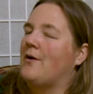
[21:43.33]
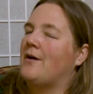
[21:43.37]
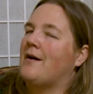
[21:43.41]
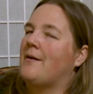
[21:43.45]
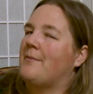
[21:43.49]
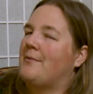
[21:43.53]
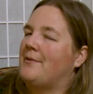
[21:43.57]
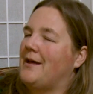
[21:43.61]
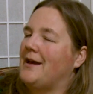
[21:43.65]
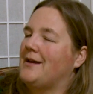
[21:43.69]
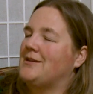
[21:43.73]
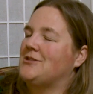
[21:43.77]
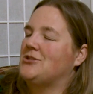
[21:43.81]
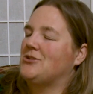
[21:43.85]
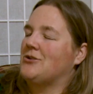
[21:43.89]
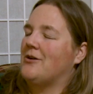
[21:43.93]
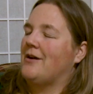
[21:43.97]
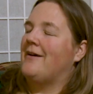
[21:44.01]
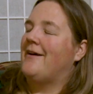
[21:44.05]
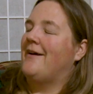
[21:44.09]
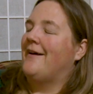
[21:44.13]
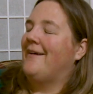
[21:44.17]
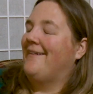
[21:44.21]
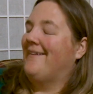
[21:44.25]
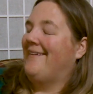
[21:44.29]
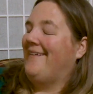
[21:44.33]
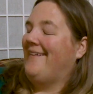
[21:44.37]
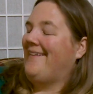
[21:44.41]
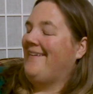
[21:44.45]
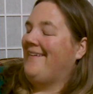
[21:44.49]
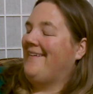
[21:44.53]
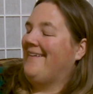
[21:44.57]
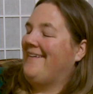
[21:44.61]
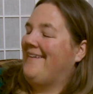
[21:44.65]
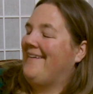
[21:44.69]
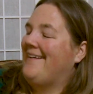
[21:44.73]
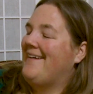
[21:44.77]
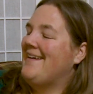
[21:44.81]
couple extra
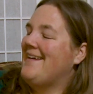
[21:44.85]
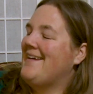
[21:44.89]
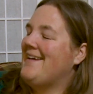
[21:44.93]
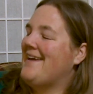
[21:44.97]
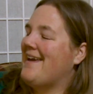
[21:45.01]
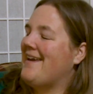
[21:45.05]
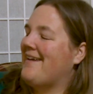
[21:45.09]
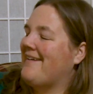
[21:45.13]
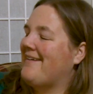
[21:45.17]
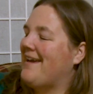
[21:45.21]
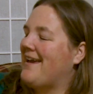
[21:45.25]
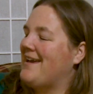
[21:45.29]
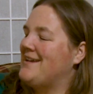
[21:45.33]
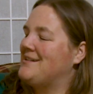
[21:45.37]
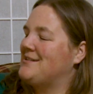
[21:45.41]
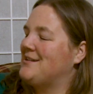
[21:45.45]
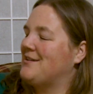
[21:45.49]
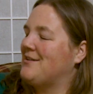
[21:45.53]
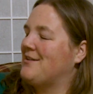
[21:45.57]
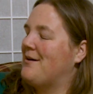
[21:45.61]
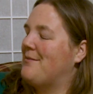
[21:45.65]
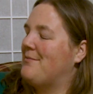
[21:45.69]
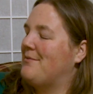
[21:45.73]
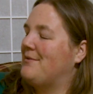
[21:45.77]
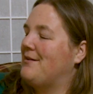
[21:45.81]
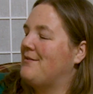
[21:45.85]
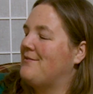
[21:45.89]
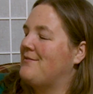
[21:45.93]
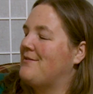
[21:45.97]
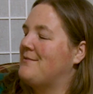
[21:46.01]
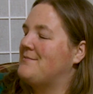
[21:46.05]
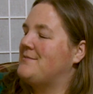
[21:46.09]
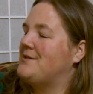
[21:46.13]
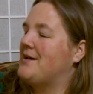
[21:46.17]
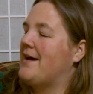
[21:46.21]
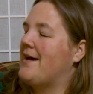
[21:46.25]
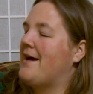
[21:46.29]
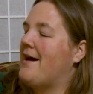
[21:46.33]
in case a couple of
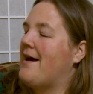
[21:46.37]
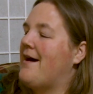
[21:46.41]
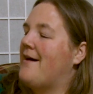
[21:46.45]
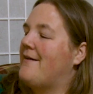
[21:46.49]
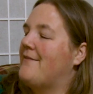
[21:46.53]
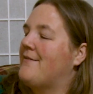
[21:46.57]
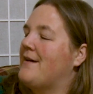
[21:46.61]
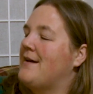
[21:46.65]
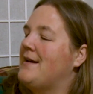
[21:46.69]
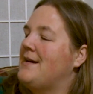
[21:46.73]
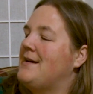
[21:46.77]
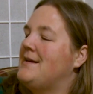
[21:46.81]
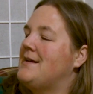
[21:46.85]
them die off.